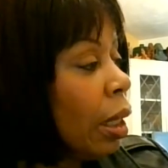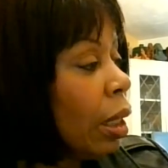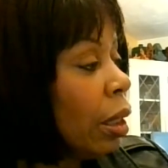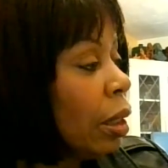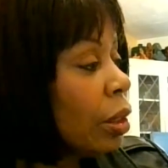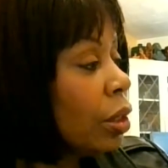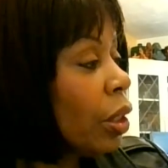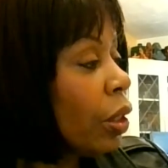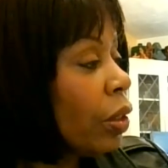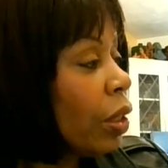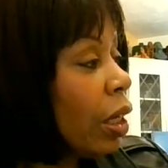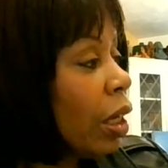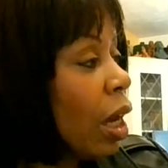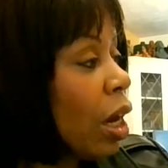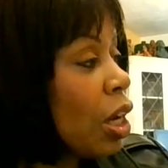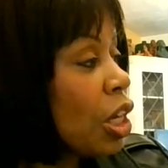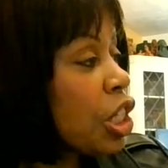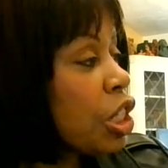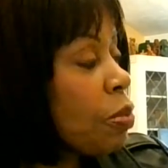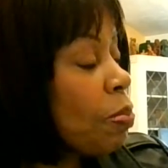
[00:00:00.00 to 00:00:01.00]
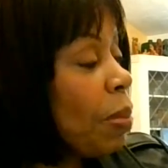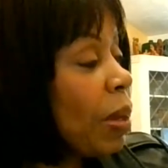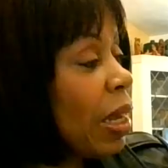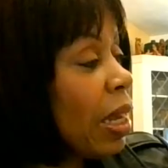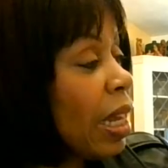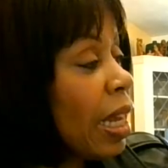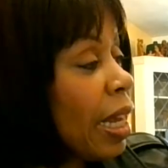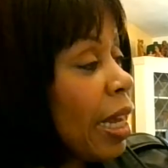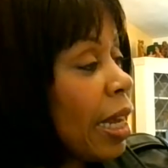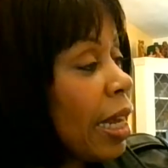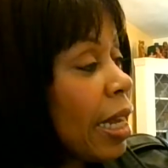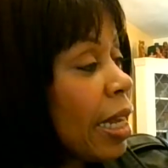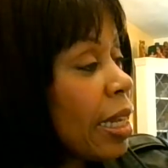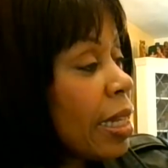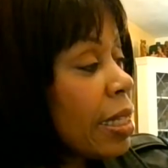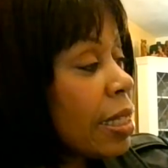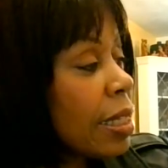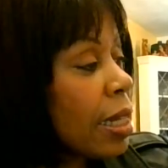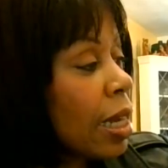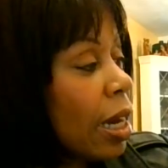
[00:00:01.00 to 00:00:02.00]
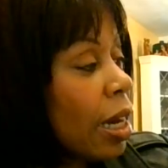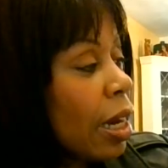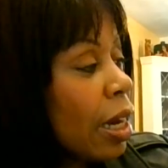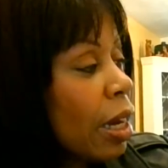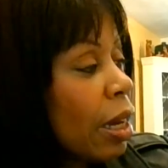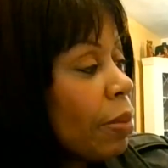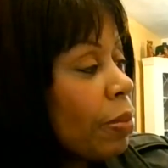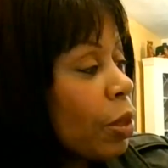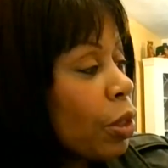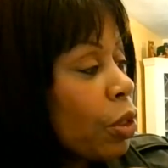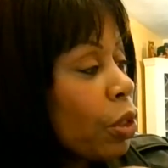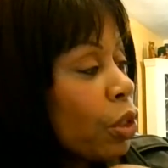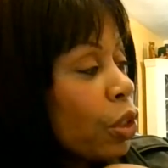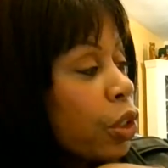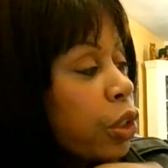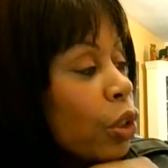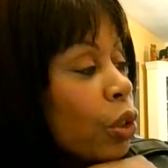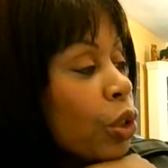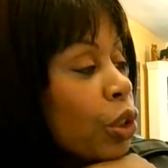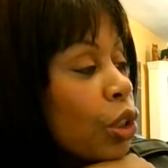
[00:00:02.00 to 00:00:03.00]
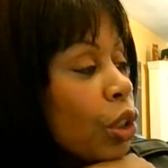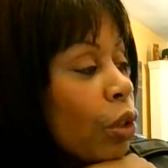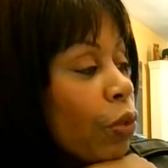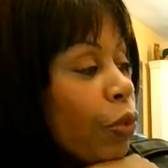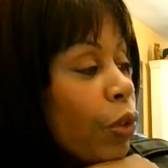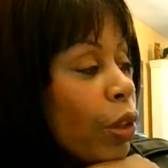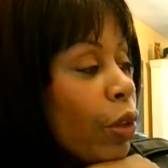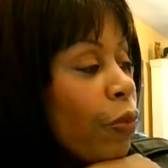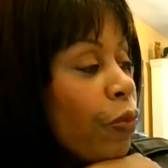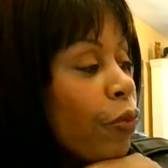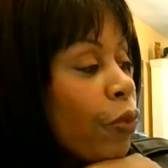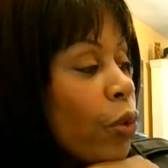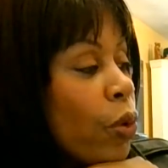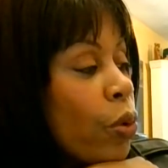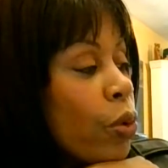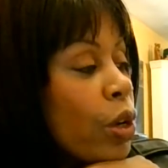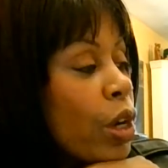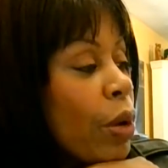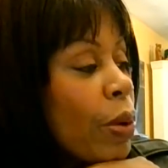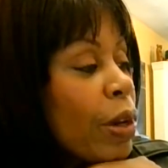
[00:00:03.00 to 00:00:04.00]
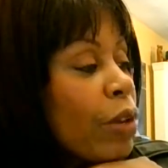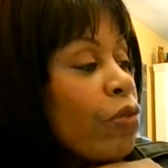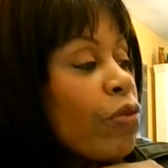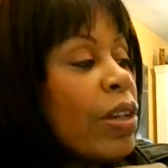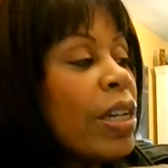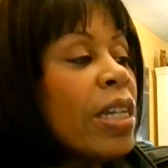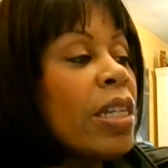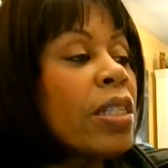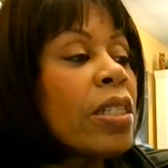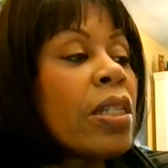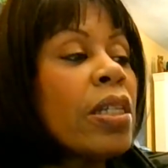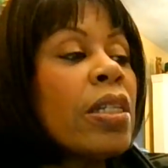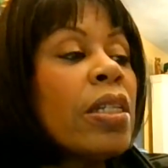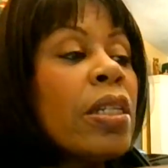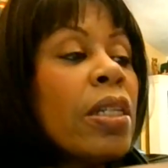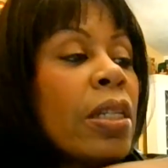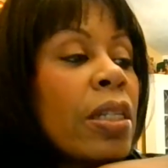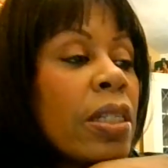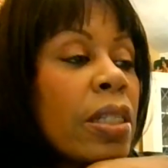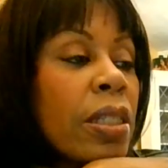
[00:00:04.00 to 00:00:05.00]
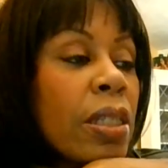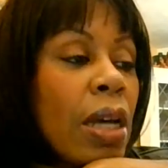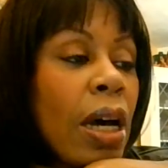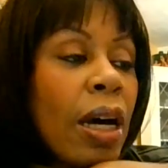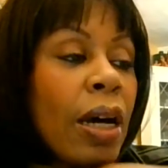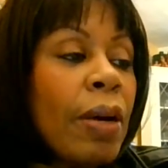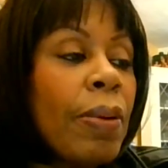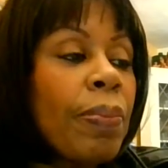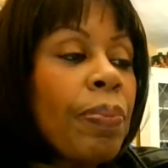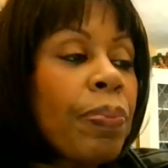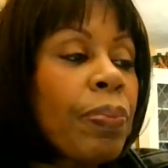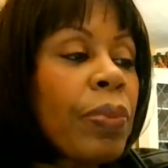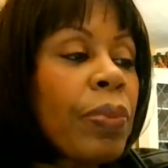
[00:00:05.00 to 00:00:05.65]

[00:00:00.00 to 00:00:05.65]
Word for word: So the last bit is um, the conclusion for the foregoing reasons. Um,